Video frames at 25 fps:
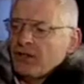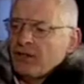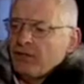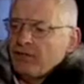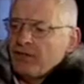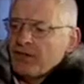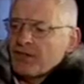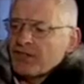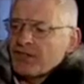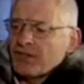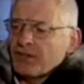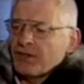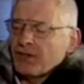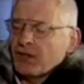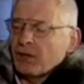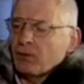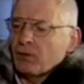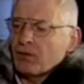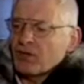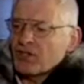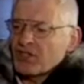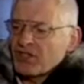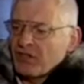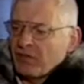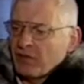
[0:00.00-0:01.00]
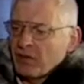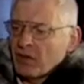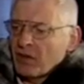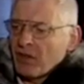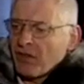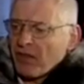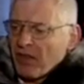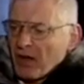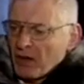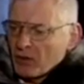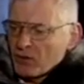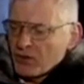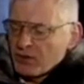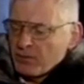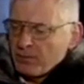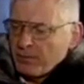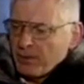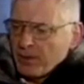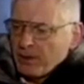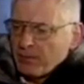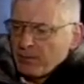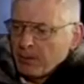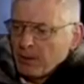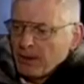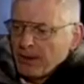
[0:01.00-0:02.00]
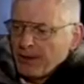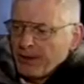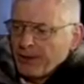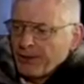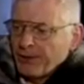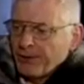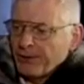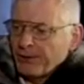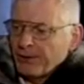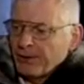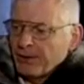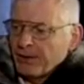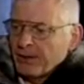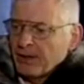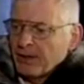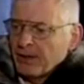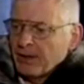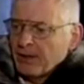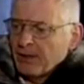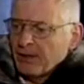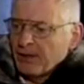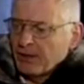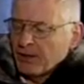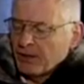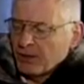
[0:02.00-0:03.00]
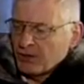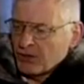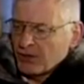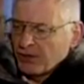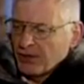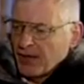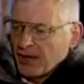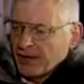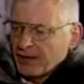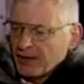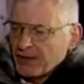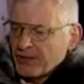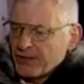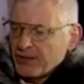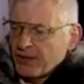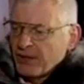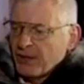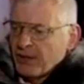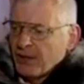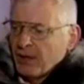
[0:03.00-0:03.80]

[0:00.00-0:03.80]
Vincent, there were several thousand people here tonight.